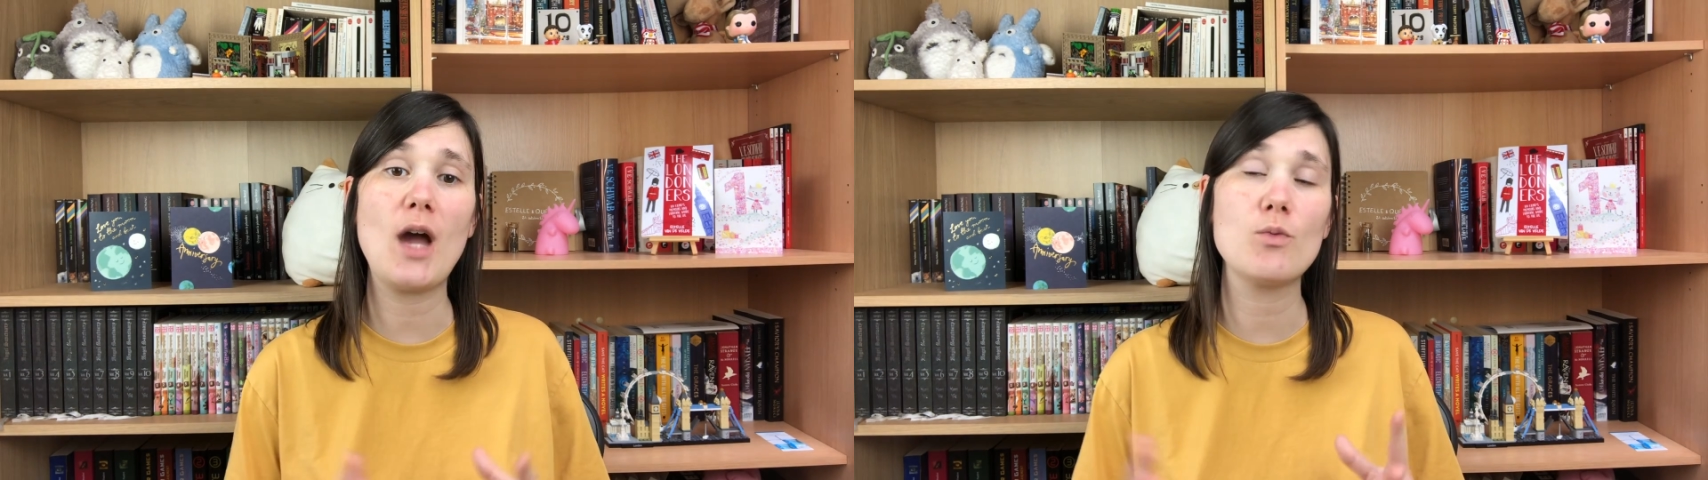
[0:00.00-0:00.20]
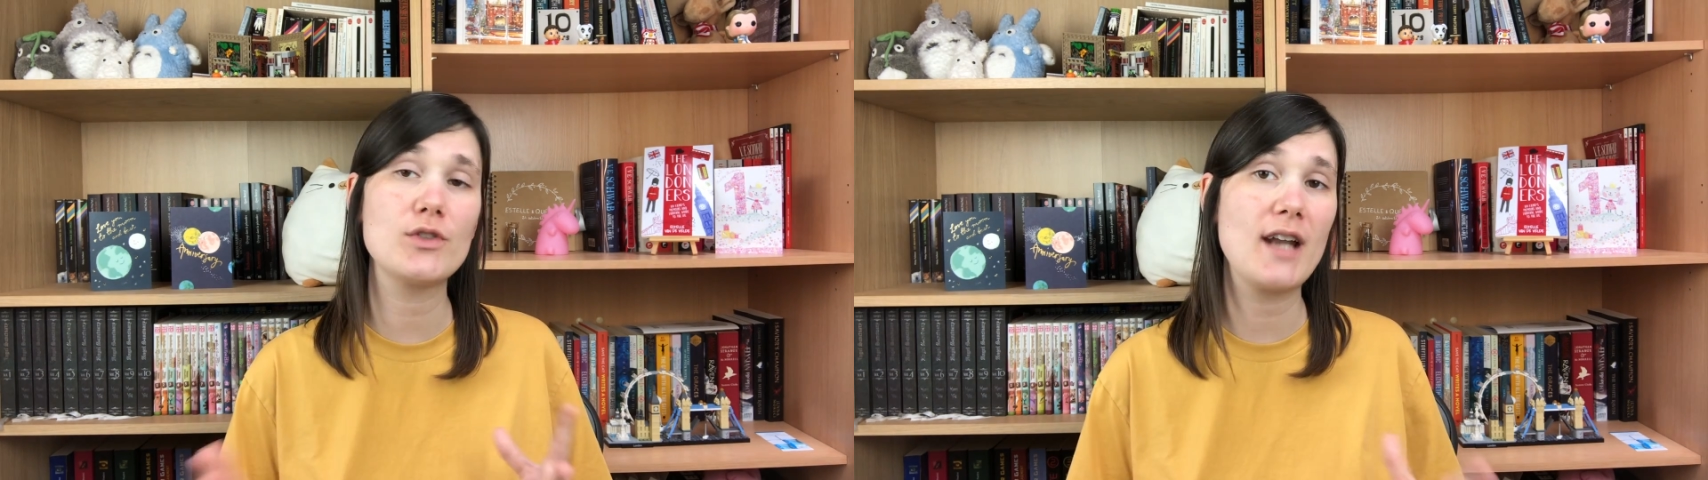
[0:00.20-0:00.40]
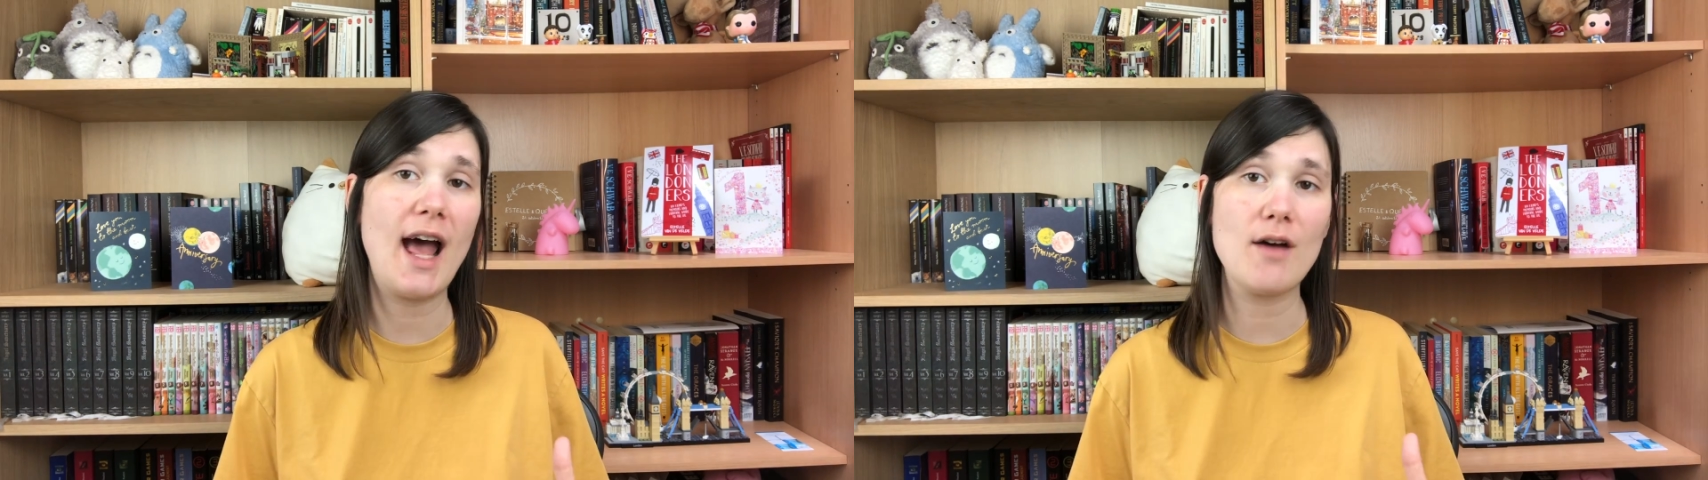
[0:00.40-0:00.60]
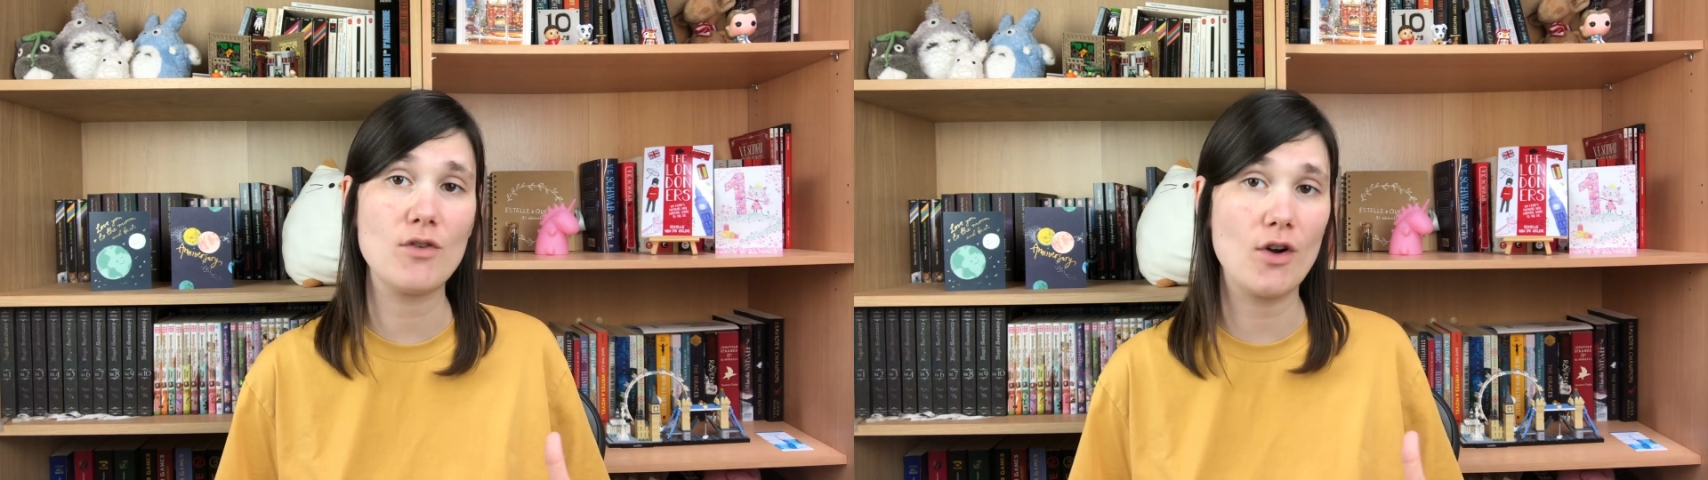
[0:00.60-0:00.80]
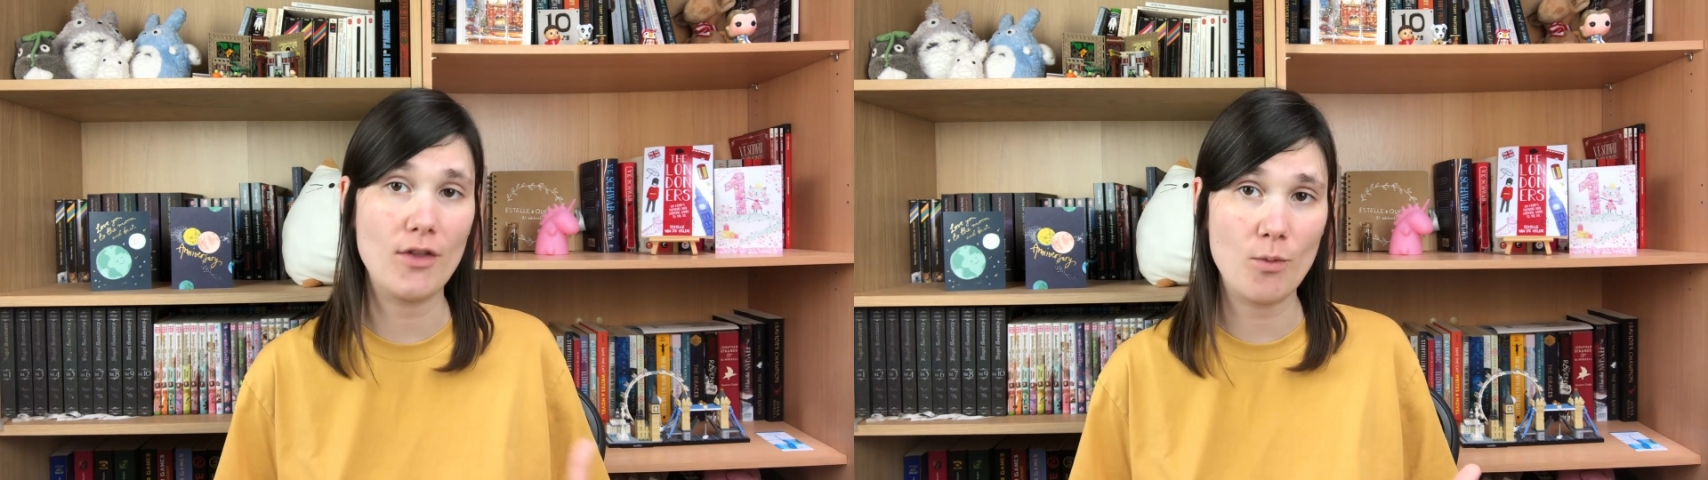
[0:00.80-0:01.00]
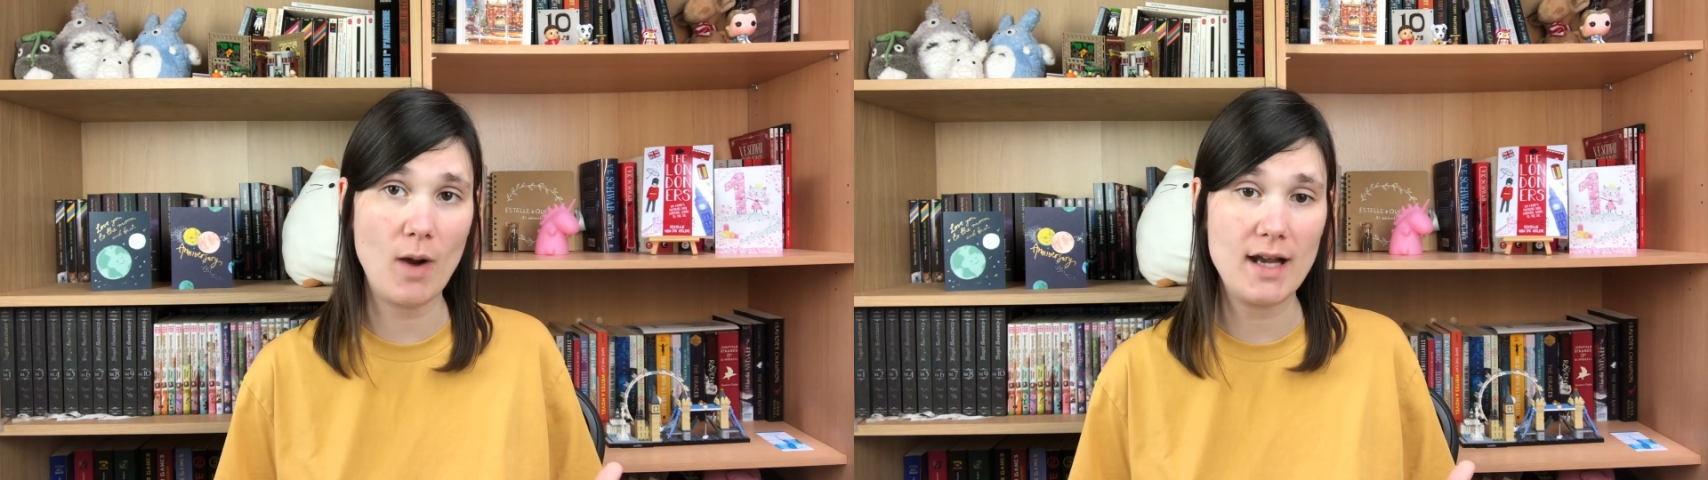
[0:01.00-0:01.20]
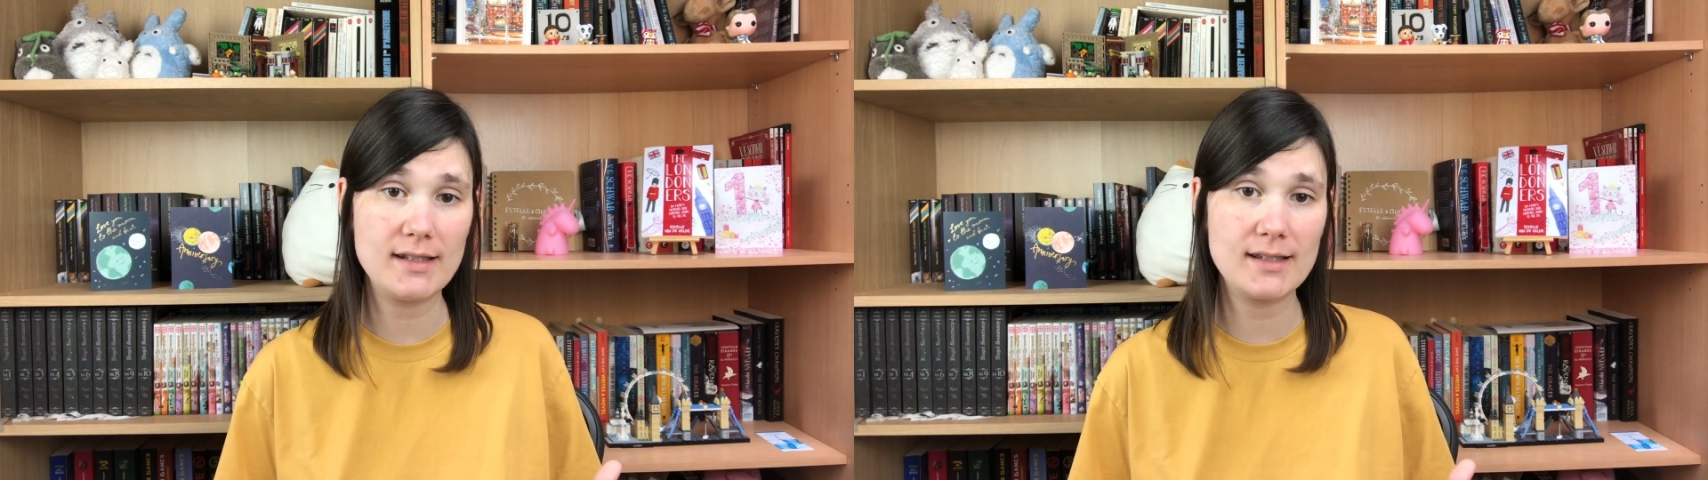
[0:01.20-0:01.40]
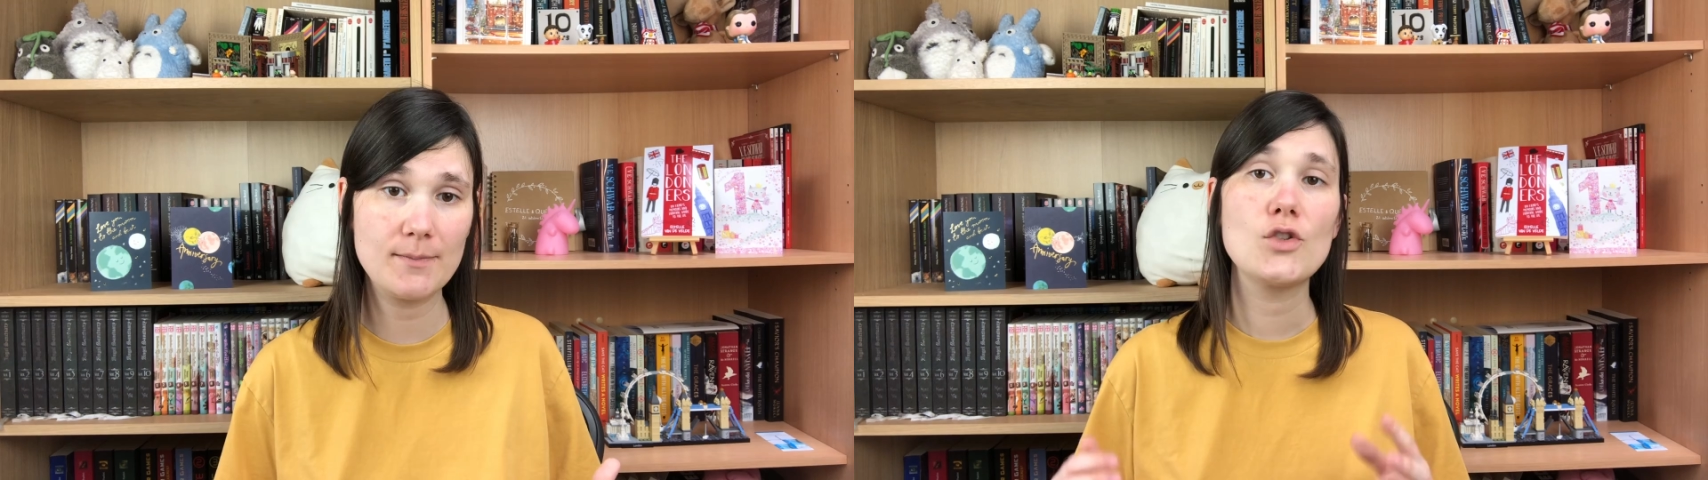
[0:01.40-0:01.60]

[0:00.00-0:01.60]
I wouldn't have otherwise.